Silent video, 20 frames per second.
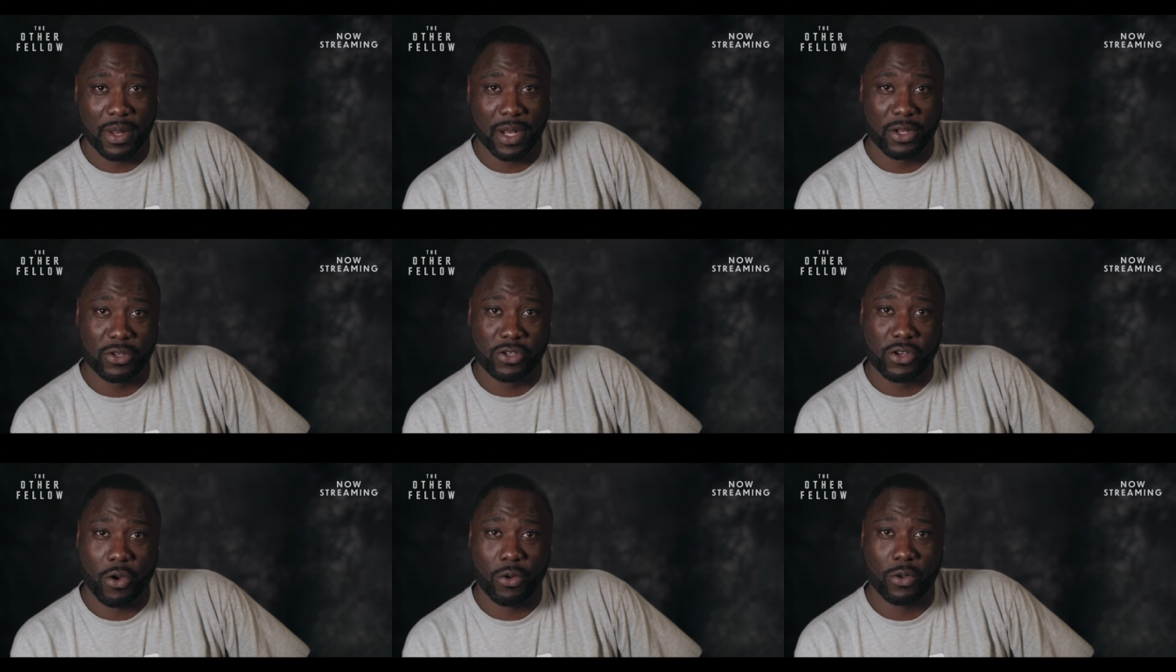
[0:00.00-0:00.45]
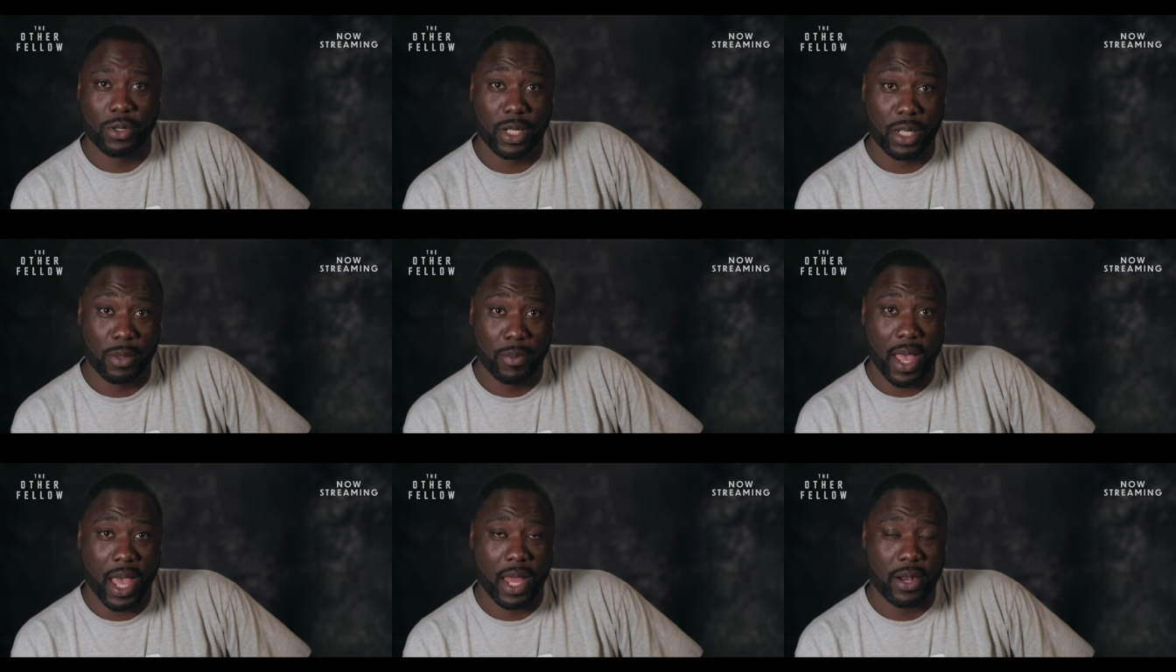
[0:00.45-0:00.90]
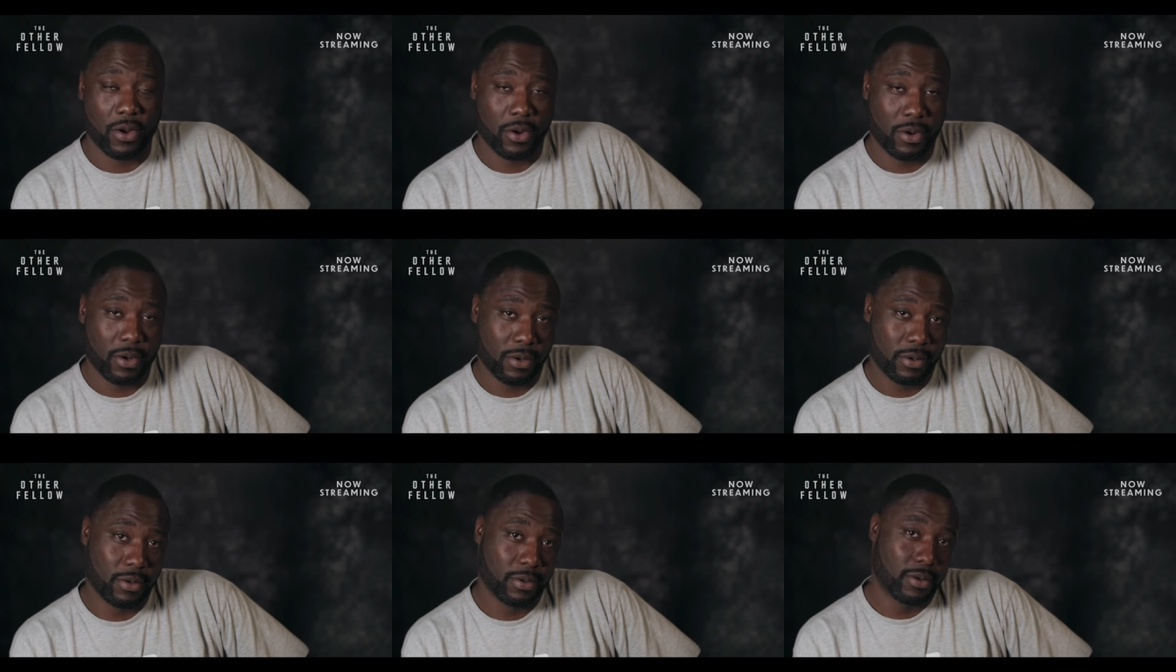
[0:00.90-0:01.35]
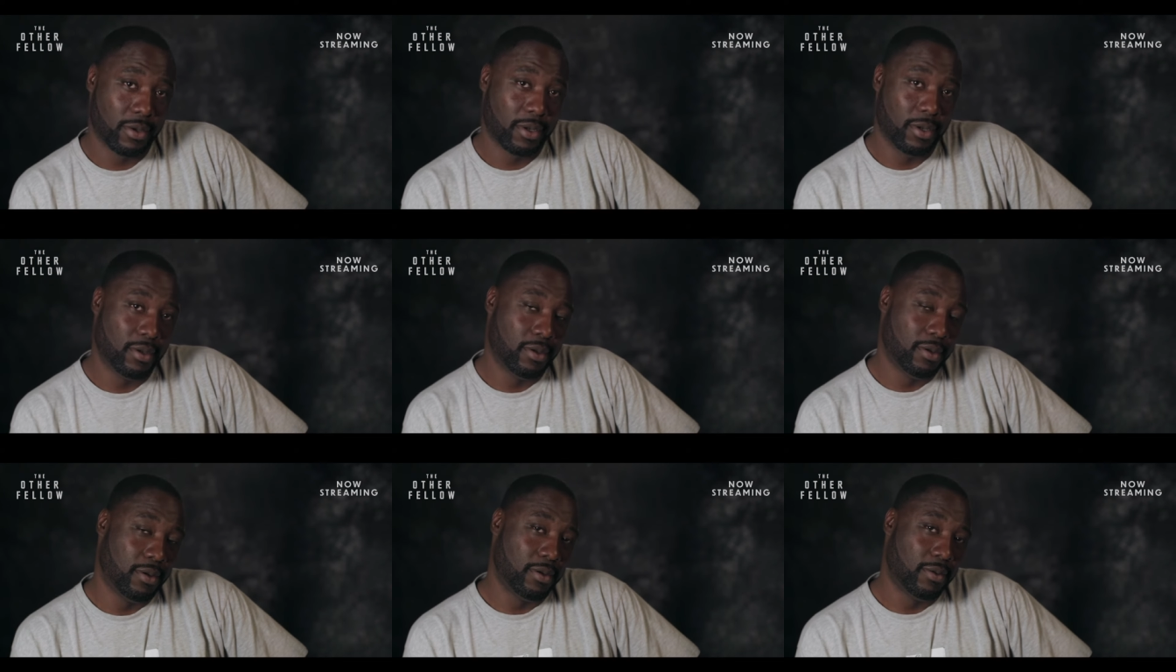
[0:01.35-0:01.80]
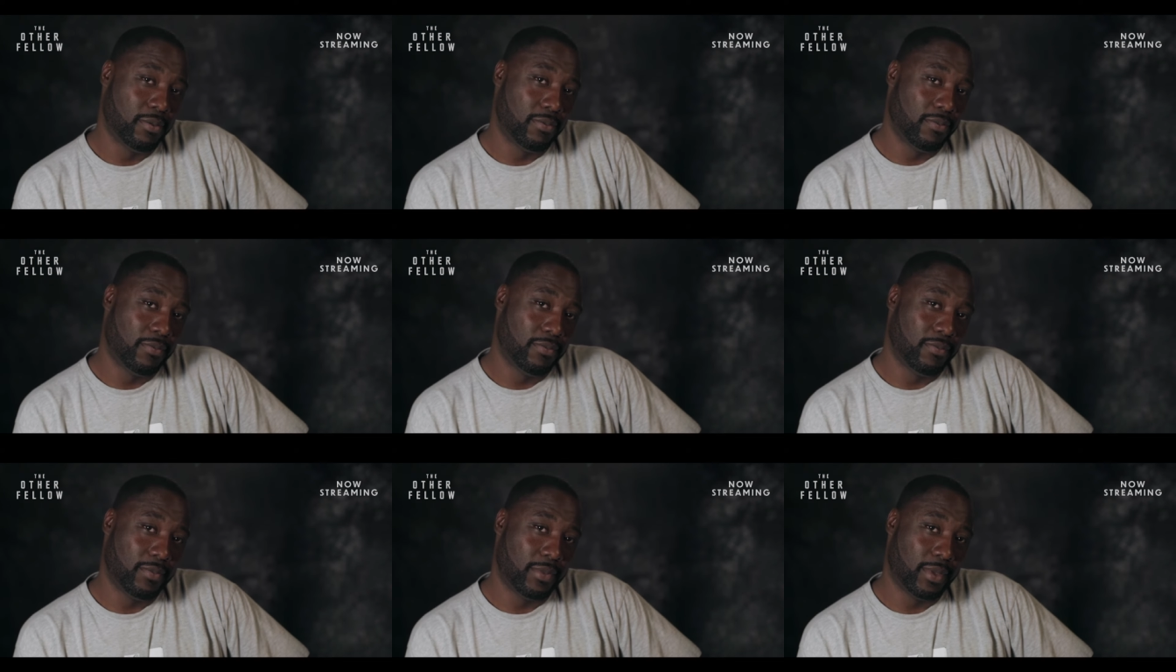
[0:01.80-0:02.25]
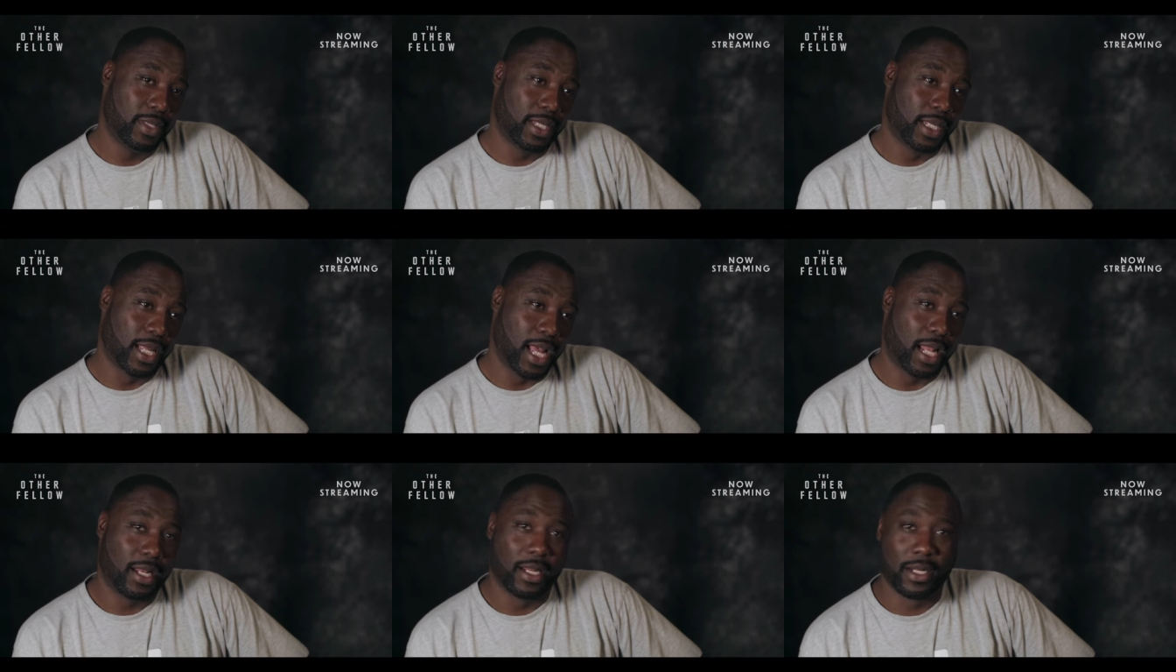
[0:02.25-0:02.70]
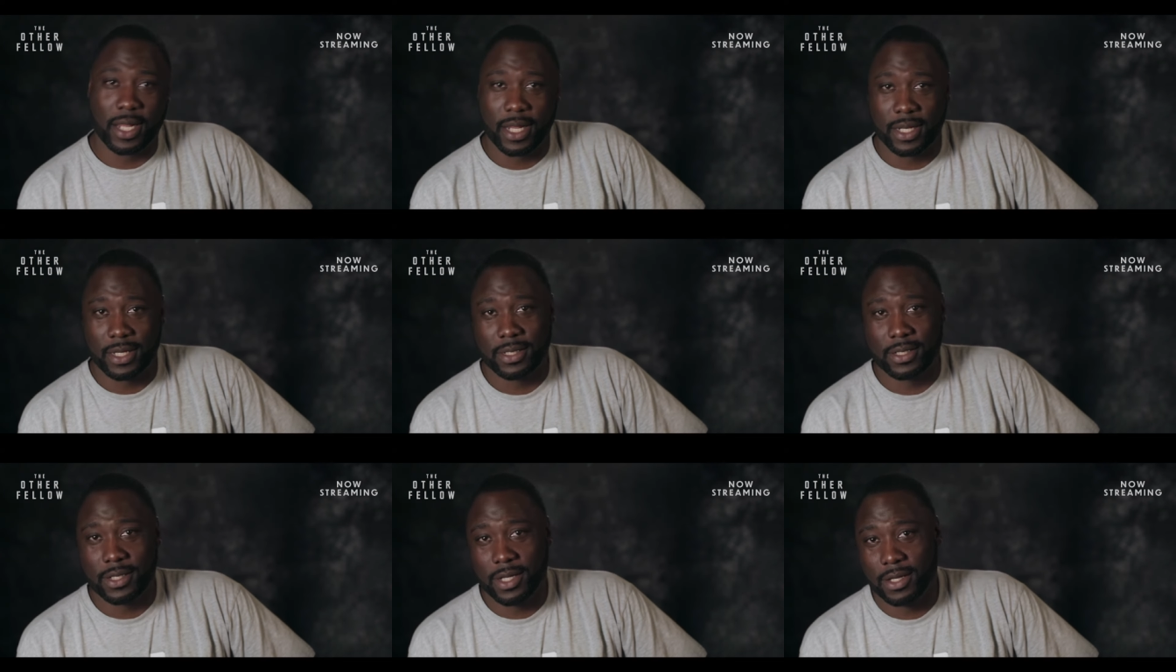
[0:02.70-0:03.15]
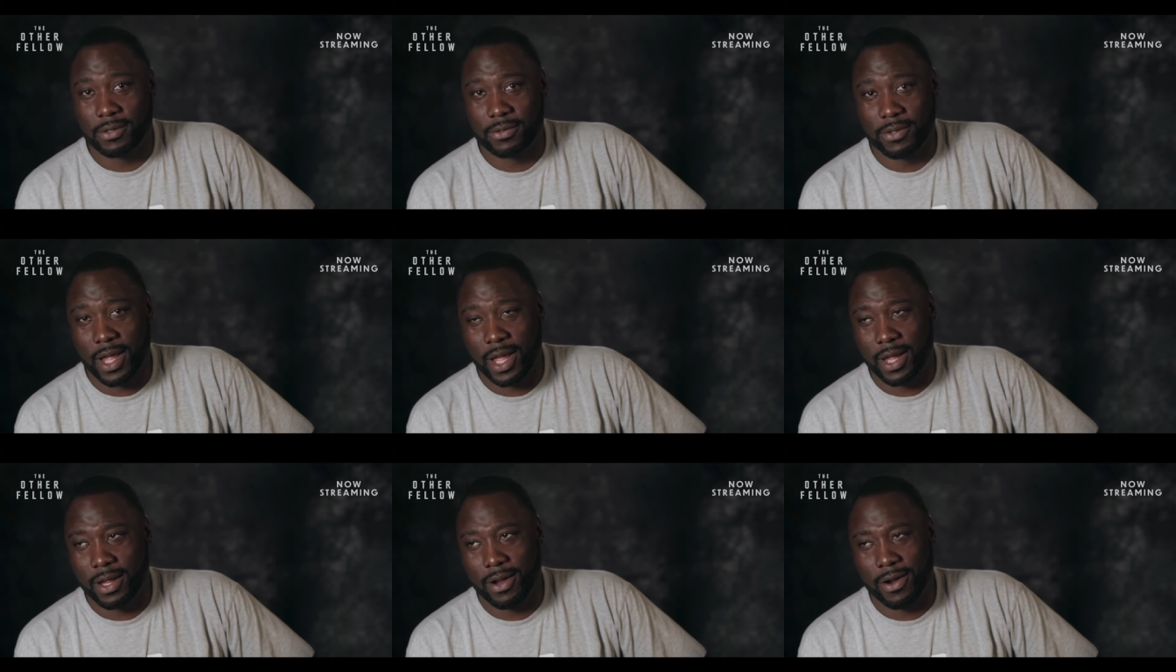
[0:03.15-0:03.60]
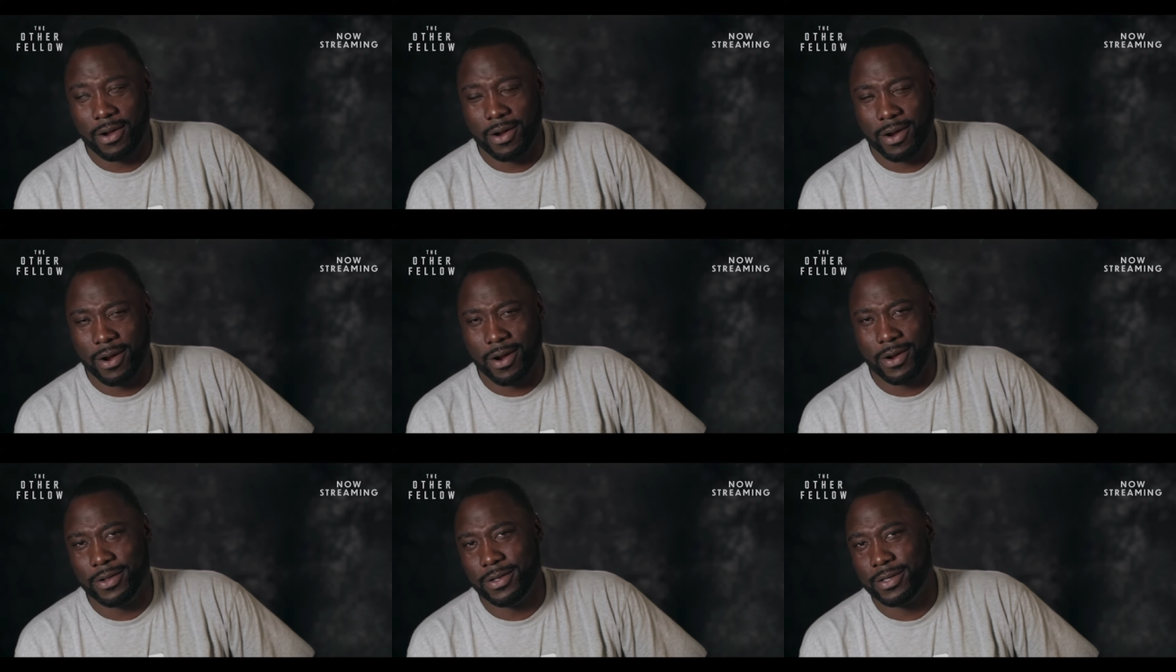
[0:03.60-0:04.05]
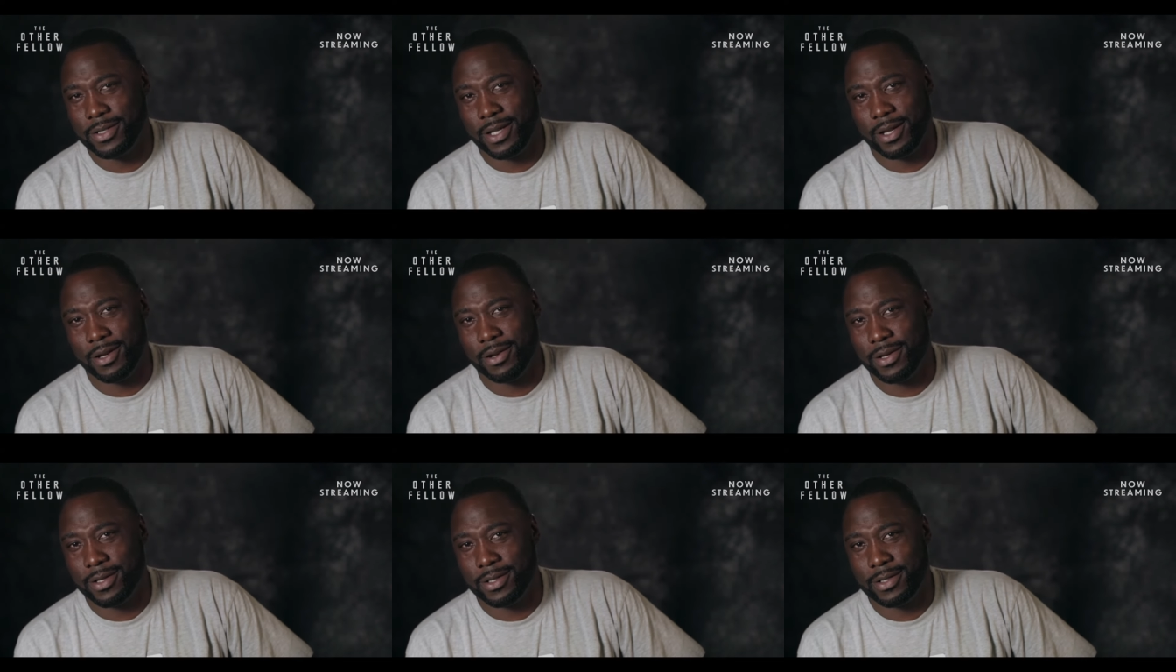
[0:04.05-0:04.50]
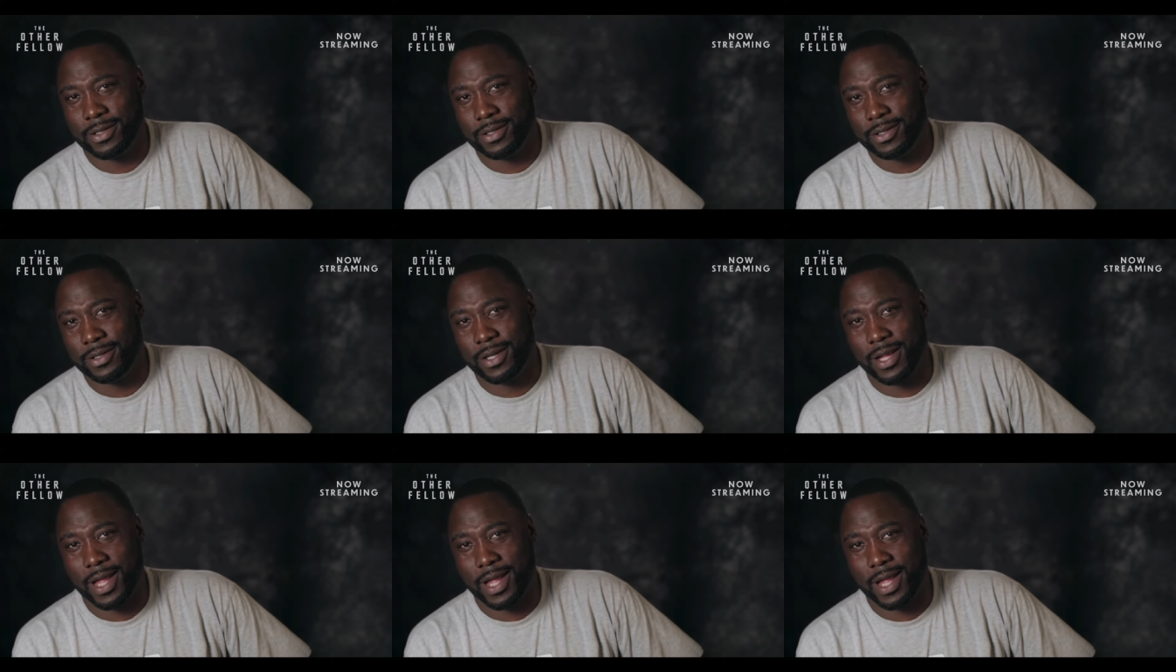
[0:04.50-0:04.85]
in a jokingly manner. I looked at the judge like, Are you serious?